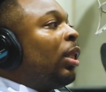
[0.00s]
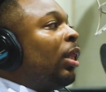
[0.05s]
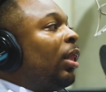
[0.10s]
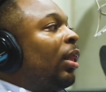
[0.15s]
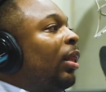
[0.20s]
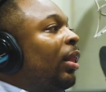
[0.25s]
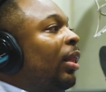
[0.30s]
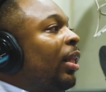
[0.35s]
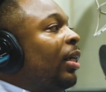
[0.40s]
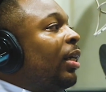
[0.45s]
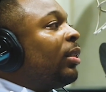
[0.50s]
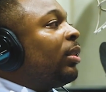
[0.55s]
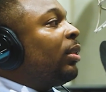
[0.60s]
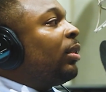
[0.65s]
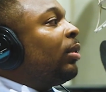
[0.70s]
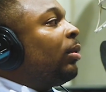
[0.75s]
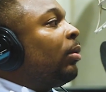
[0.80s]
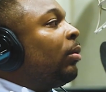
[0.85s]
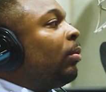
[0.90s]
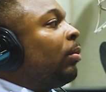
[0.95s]

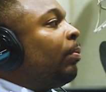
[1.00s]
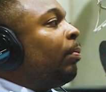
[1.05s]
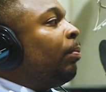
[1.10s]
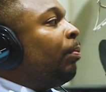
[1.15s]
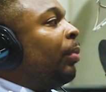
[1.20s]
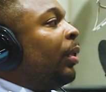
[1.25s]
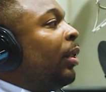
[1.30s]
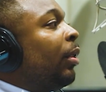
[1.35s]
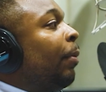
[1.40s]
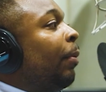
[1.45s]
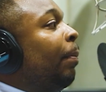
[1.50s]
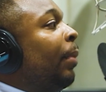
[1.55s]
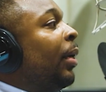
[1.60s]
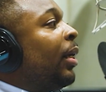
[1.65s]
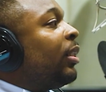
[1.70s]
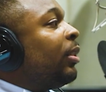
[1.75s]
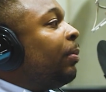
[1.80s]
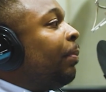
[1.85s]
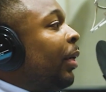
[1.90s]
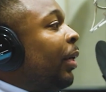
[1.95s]
Let's be the
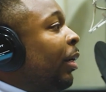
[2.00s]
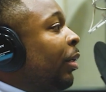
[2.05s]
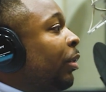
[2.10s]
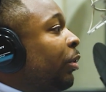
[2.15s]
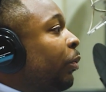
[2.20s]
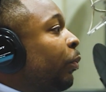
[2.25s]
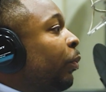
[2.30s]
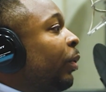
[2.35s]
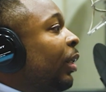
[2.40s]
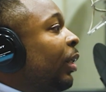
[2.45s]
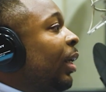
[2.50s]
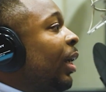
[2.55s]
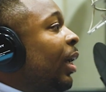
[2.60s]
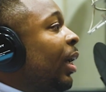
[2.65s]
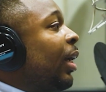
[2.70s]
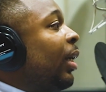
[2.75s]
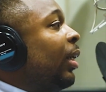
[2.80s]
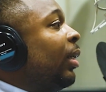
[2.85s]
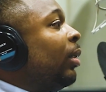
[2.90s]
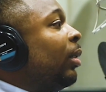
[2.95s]
best parents we
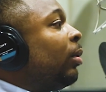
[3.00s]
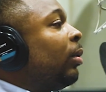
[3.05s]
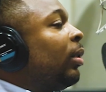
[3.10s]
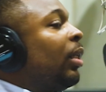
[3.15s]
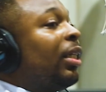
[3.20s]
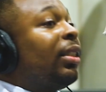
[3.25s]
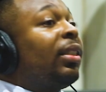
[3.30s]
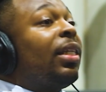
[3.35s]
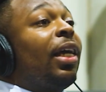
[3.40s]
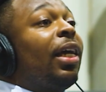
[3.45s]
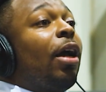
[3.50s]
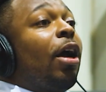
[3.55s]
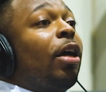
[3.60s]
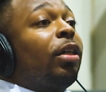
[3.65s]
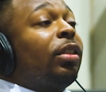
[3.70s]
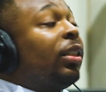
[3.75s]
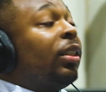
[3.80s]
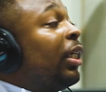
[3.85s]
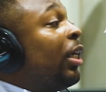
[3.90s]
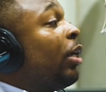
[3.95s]
can. Let's take
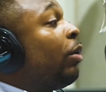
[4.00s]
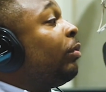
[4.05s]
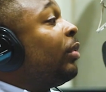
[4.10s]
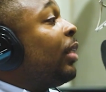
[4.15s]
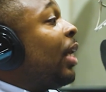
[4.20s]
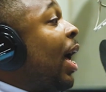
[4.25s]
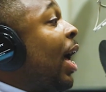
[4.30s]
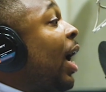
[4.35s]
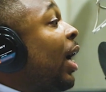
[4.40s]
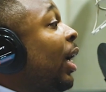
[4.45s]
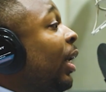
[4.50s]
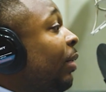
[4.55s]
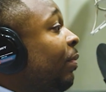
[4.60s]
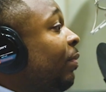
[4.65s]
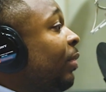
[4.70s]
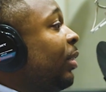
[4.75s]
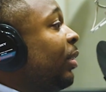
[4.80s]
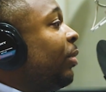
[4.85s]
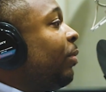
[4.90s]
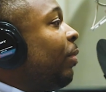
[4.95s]
ourselves out
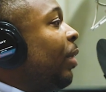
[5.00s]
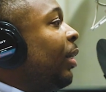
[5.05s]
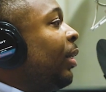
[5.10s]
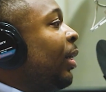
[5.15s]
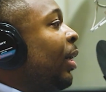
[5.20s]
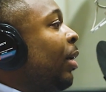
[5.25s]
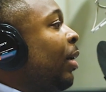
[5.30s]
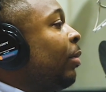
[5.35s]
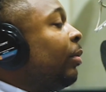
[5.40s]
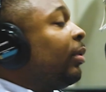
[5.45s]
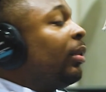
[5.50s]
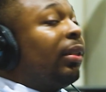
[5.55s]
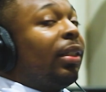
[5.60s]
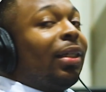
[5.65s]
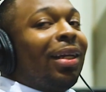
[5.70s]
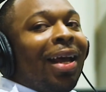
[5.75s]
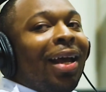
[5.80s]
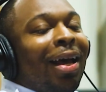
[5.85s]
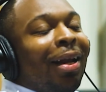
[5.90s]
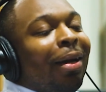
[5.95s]
of this right now. It's
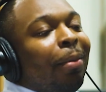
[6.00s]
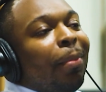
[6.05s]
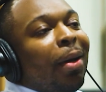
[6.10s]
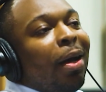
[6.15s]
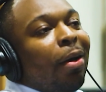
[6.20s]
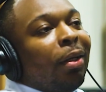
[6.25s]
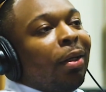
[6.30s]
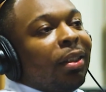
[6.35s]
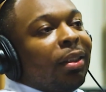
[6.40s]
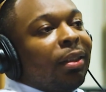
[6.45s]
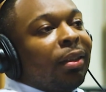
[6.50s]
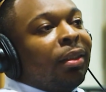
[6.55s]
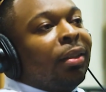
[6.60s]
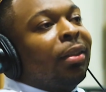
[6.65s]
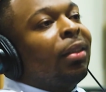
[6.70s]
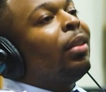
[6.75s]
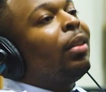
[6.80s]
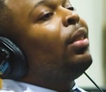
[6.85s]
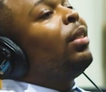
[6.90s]
not about us.